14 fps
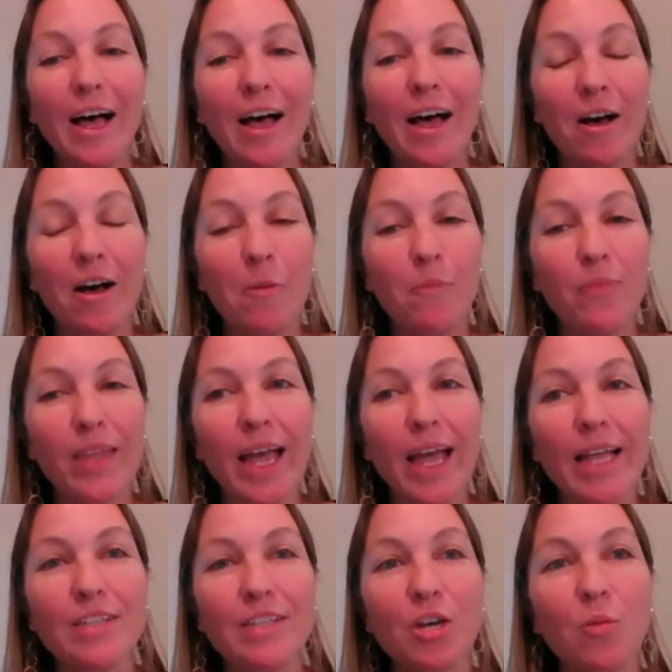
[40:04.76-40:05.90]
And
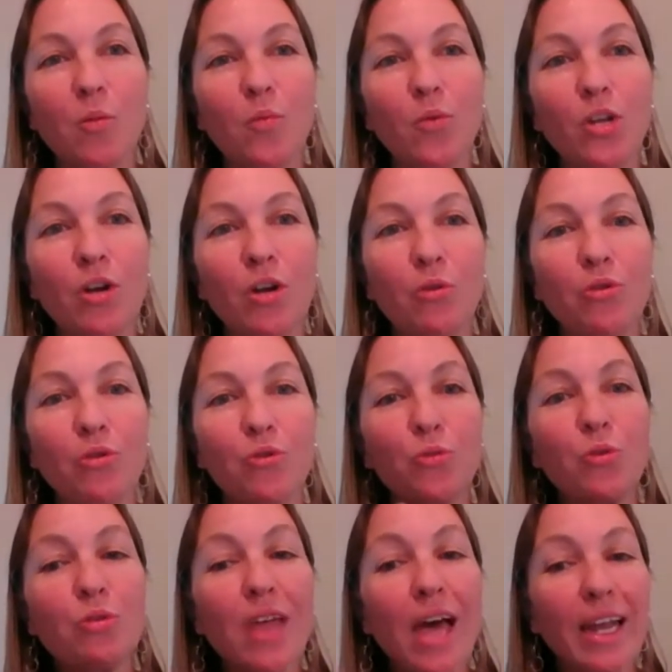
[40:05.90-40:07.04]
so,
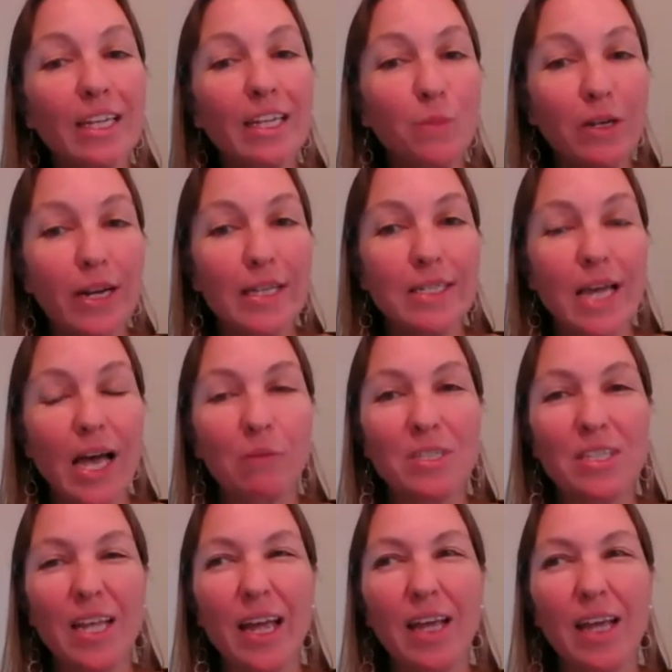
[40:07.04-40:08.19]
through that experience, I
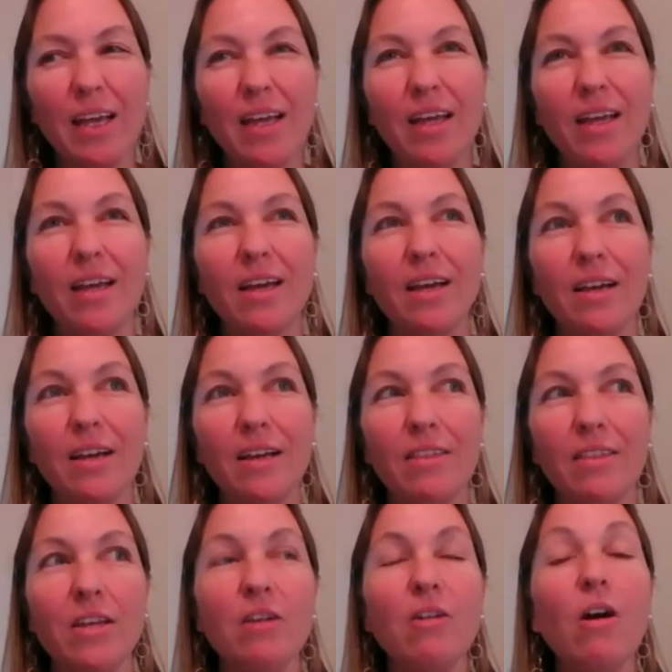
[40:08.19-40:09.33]
was like,
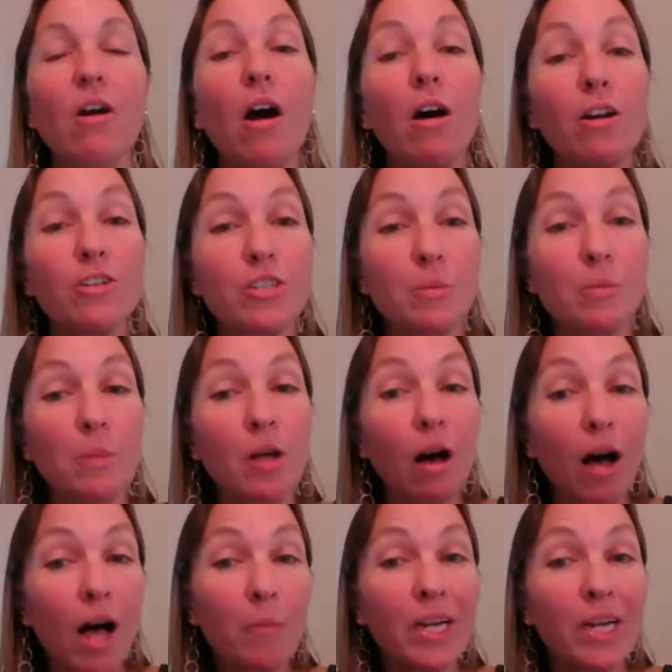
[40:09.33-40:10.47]
there are some
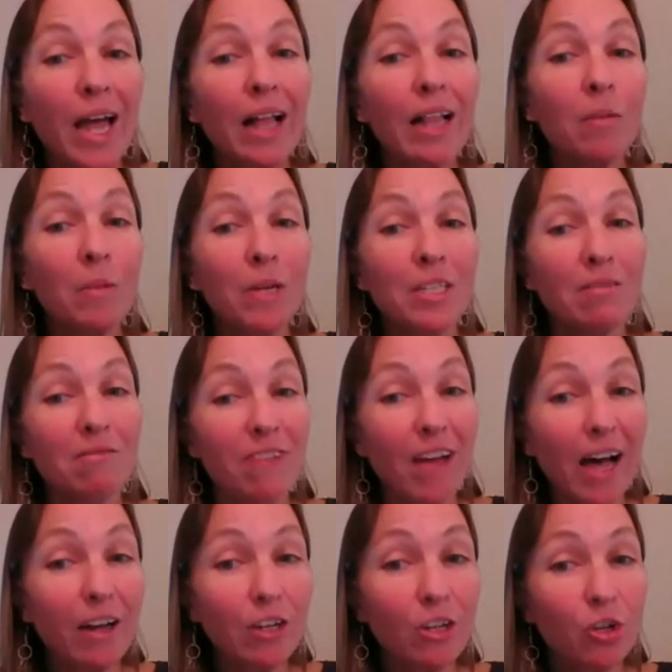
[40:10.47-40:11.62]
common elements of
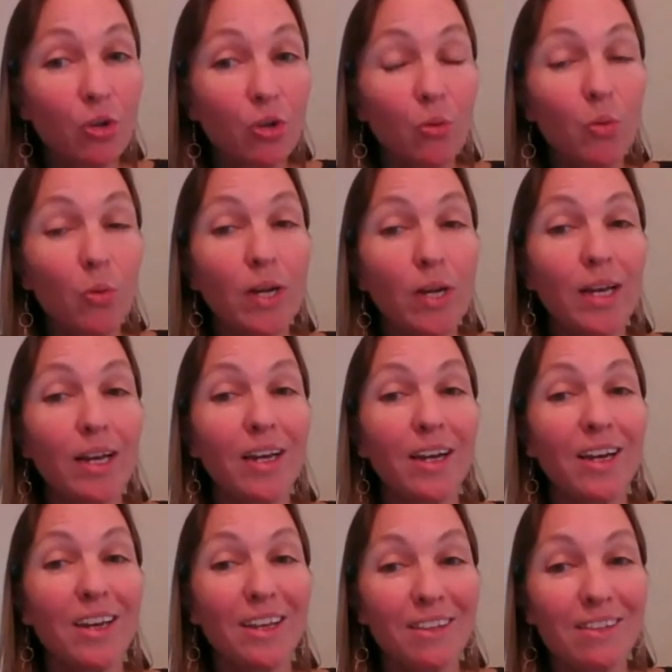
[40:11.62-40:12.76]
value
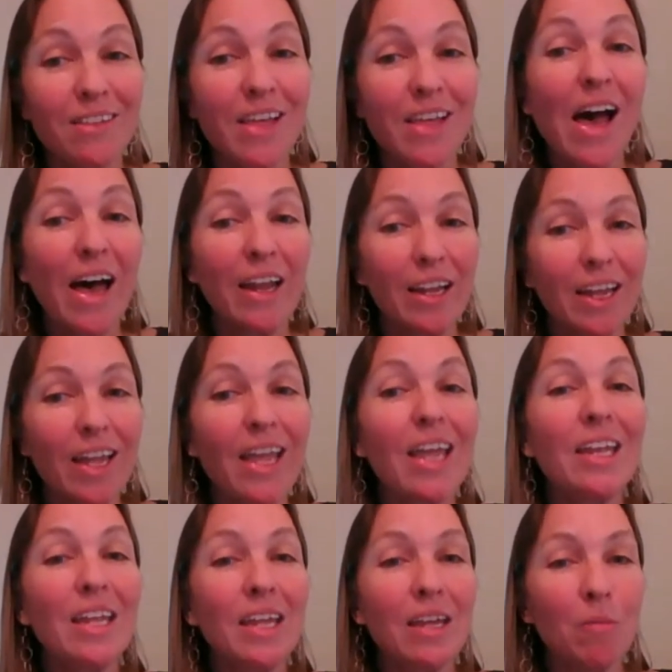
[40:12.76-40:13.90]
that
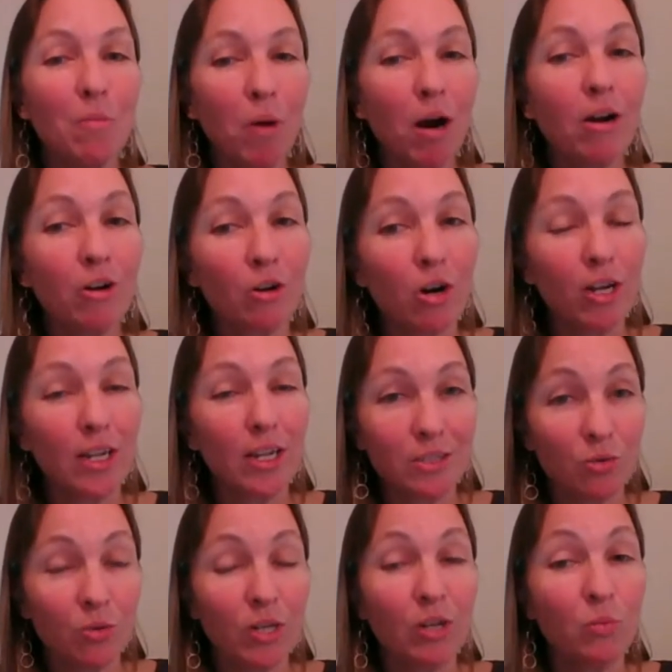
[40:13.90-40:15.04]
any partner
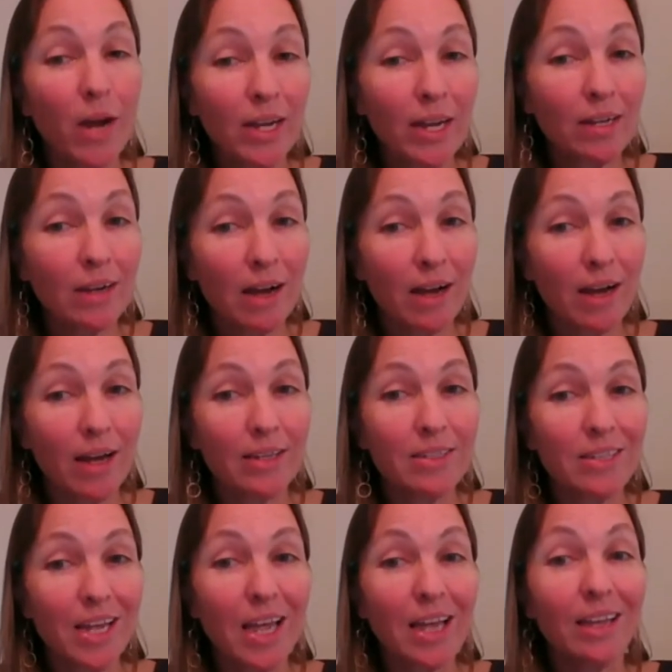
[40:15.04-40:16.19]
is going to
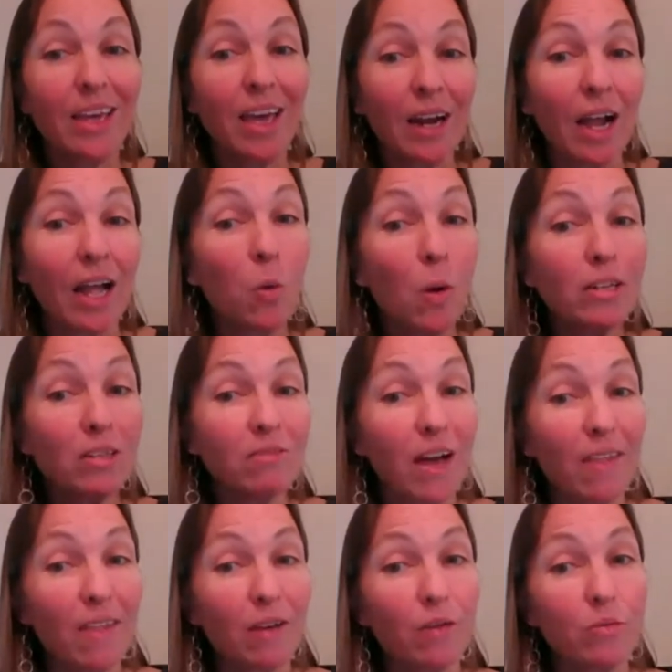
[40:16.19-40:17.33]
recognize, and can I
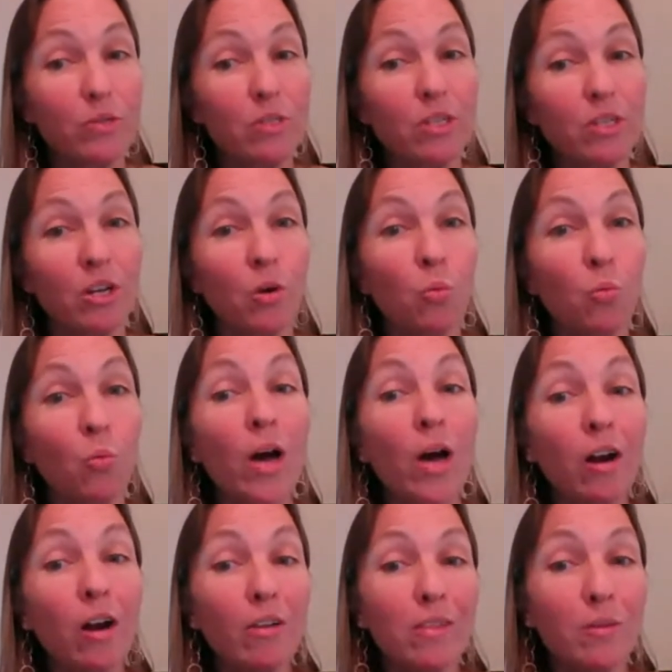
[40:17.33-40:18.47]
quantify those?
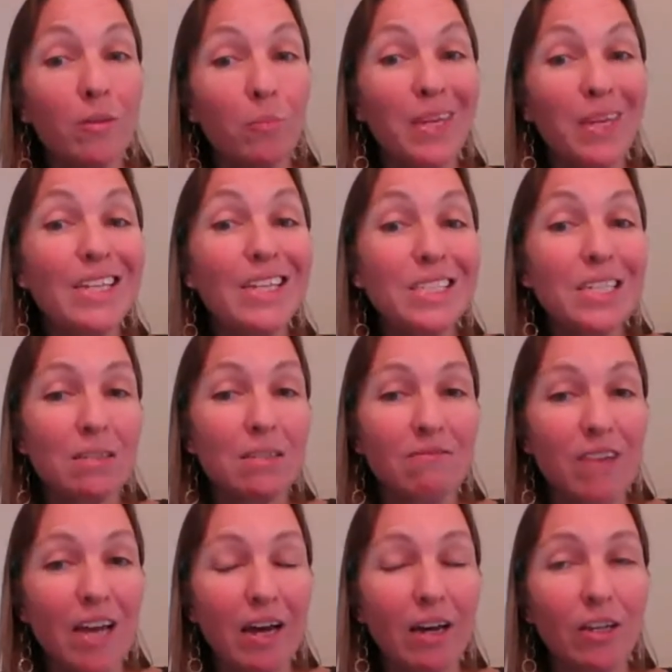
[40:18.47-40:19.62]
What are the pieces
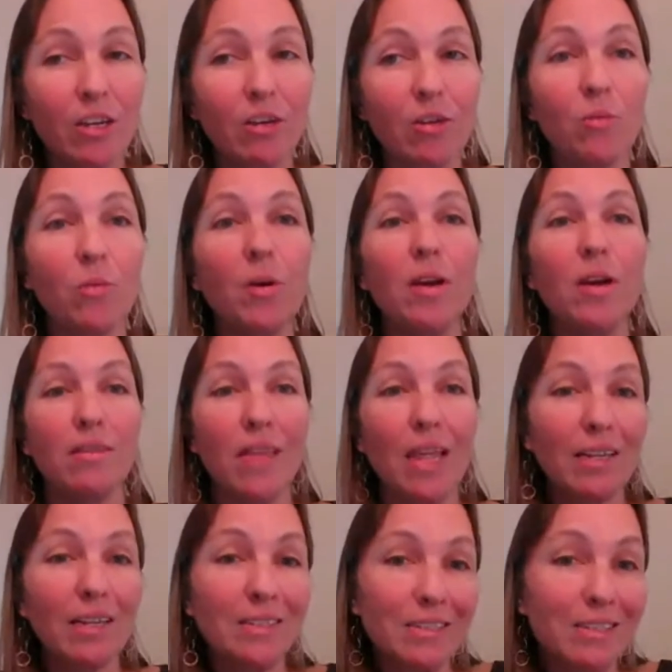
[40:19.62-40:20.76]
of value
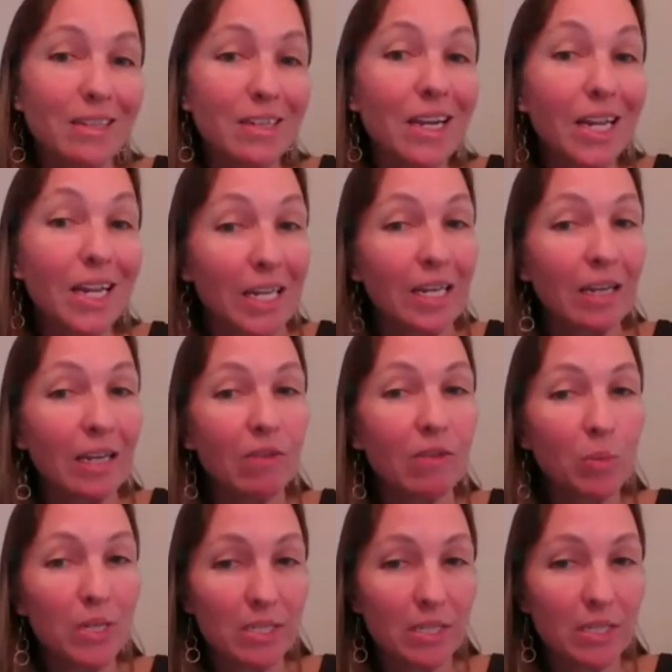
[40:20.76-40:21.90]
that exist in any
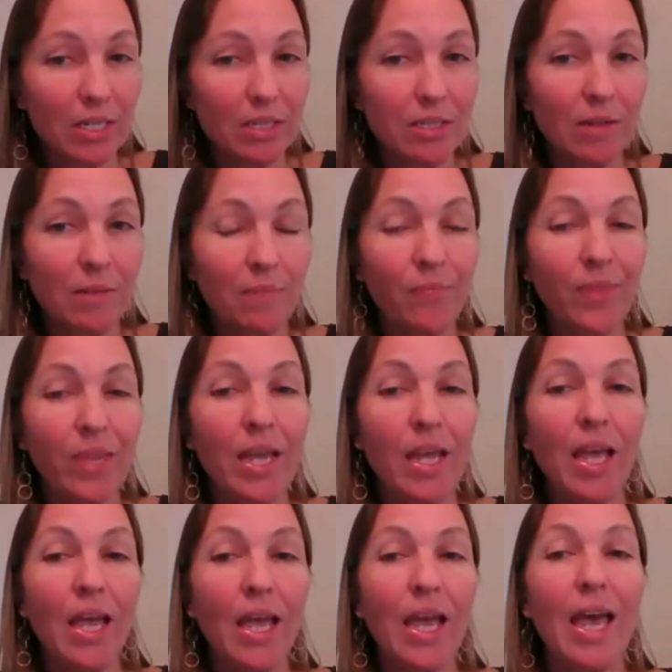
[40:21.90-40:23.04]
given business?
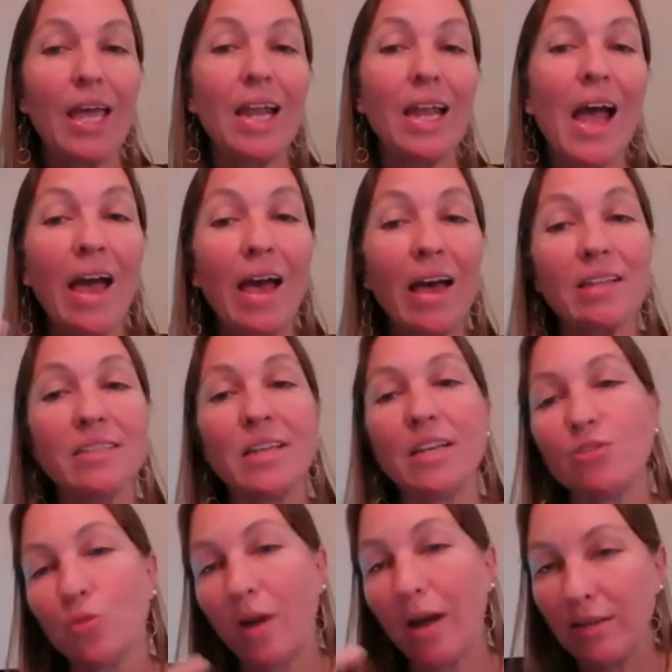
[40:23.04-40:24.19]
And as I
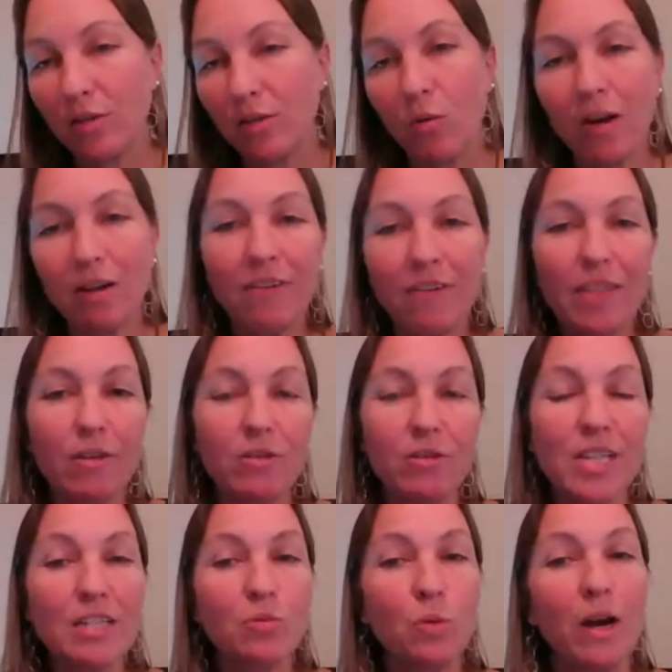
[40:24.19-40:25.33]
tried to quantify
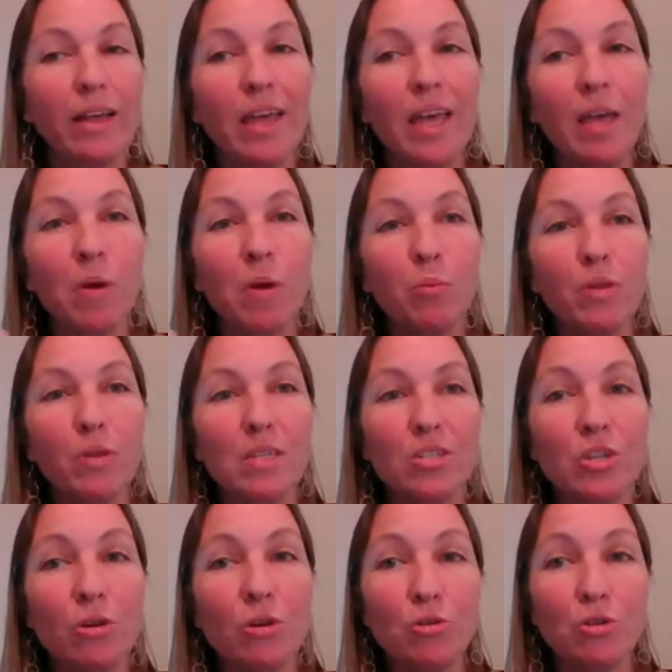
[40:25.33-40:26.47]
those, that's where I came up with
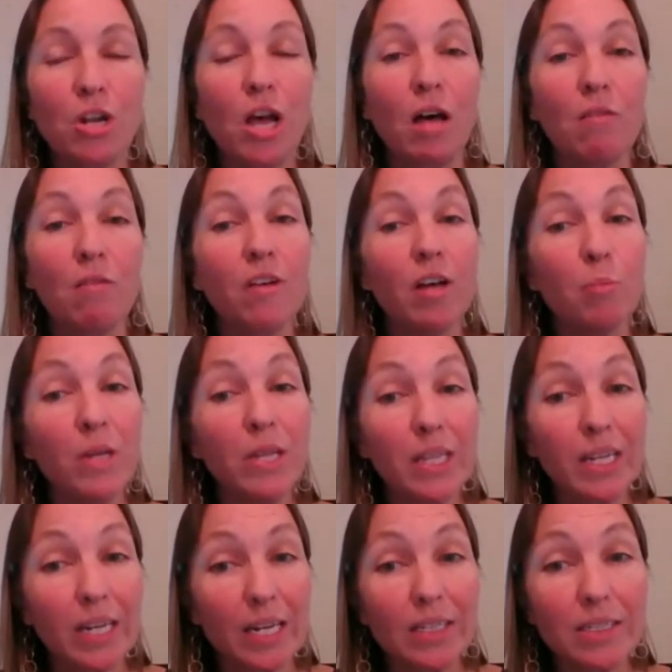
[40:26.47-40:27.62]
this notion of
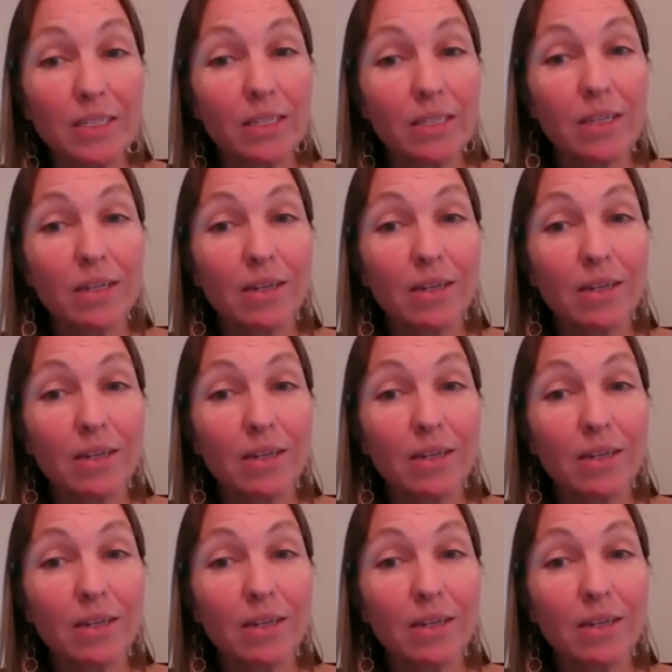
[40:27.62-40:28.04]
abilities,